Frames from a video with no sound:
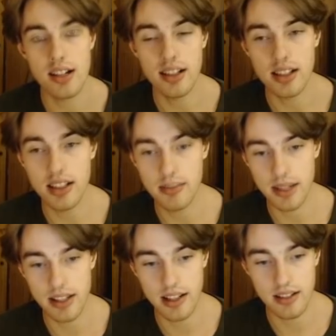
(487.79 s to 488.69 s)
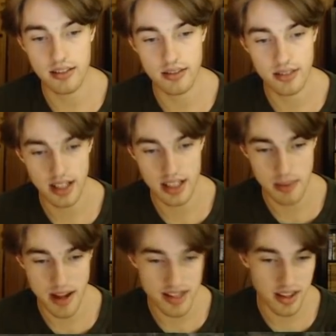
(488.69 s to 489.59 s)
And then, yeah, it's
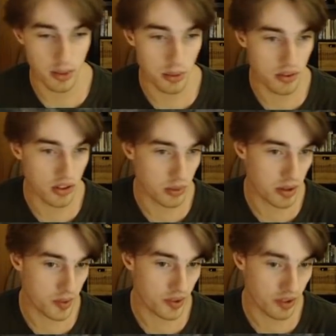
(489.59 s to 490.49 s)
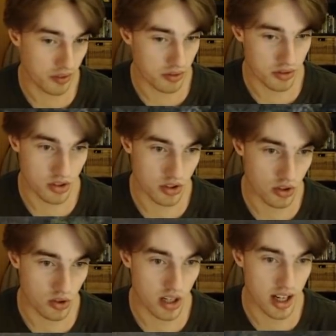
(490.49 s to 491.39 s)
basically all we've got to work with. A lot of
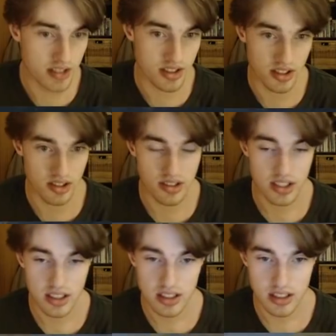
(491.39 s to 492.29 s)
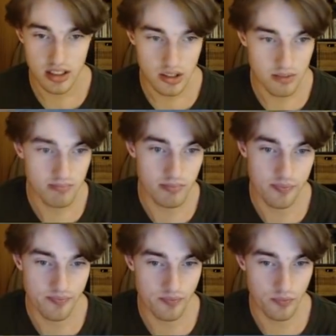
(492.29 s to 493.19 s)
grass and
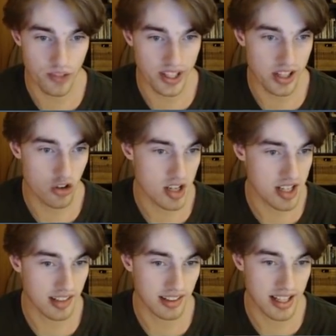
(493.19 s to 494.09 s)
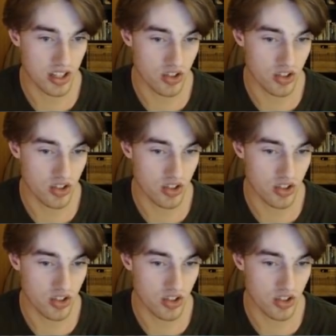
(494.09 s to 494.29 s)
really interesting land